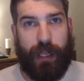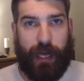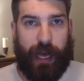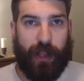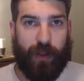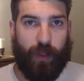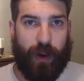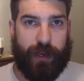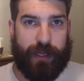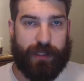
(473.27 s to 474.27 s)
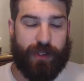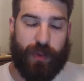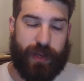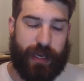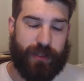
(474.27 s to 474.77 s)
L1 is
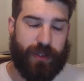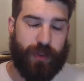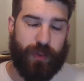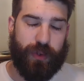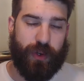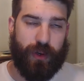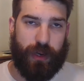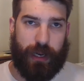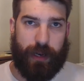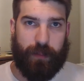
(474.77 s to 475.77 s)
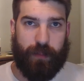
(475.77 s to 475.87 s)
to get to your